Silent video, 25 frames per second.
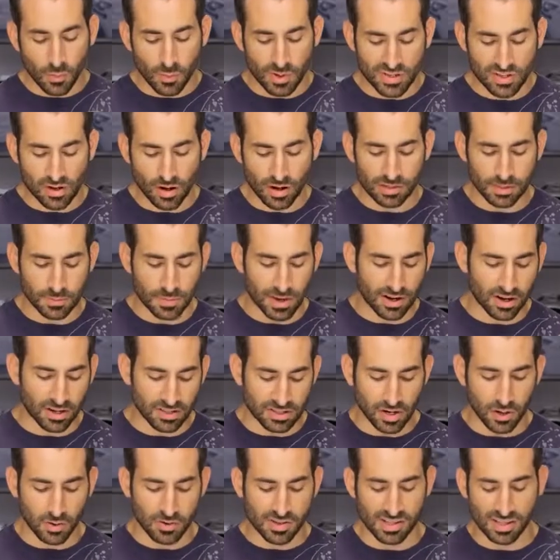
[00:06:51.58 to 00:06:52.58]
We talked about our
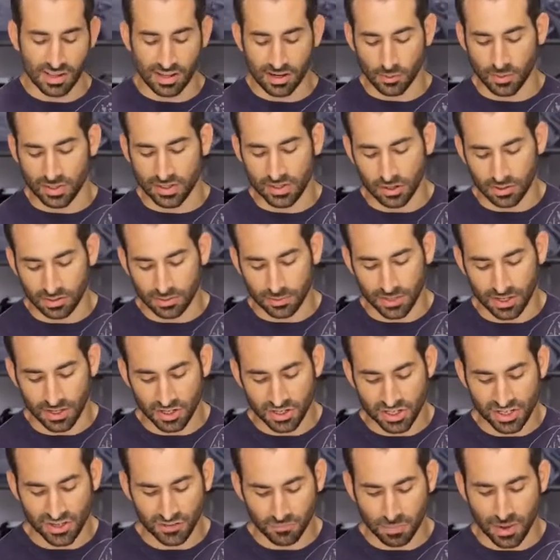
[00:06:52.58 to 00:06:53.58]
toe slider. We talked about our
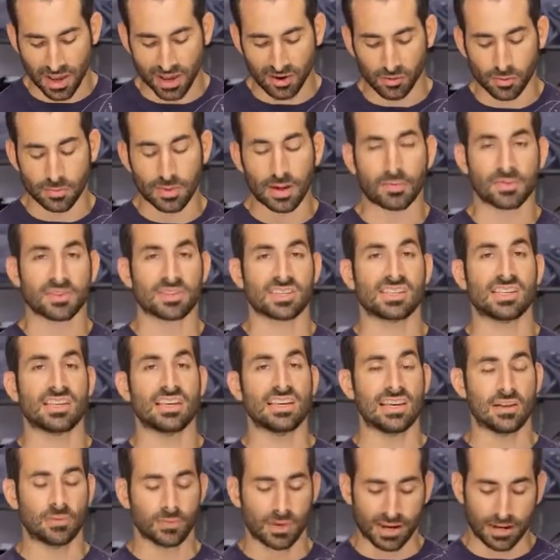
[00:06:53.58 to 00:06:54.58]
shift panel. Remember,
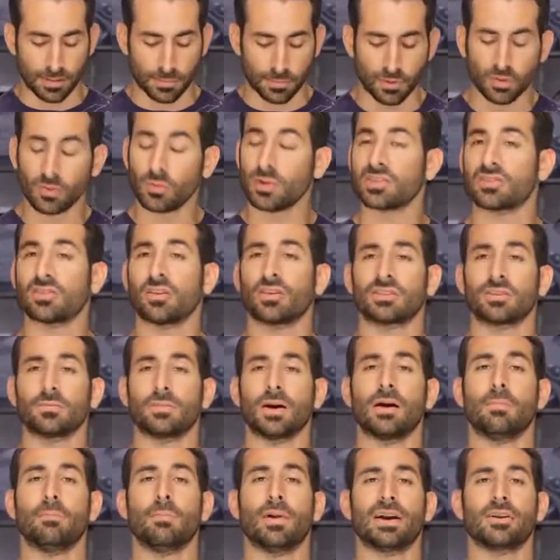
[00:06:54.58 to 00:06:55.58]
CE rated boot. We talked
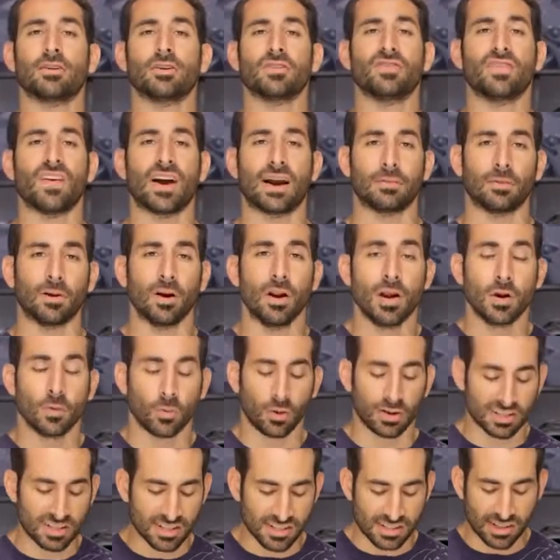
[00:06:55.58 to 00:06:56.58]
about microfiber,
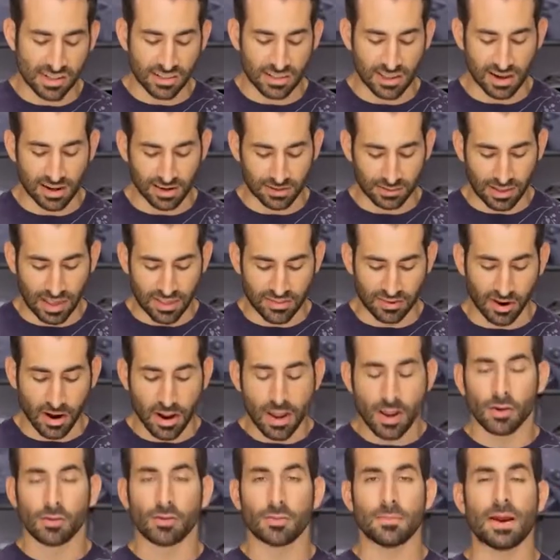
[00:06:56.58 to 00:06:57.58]
which is synthetic leather.
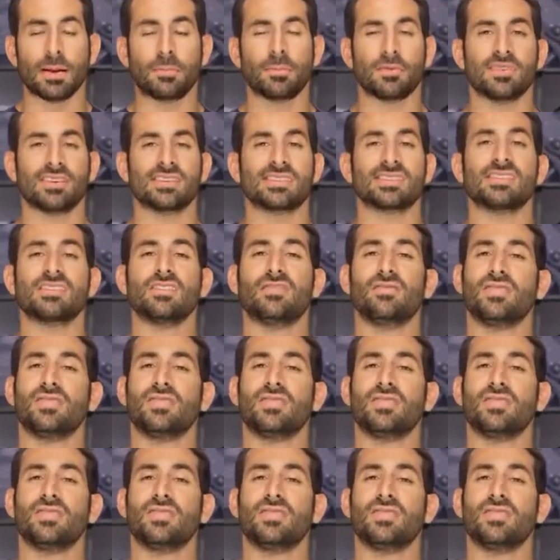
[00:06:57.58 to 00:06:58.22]
Remember, this is the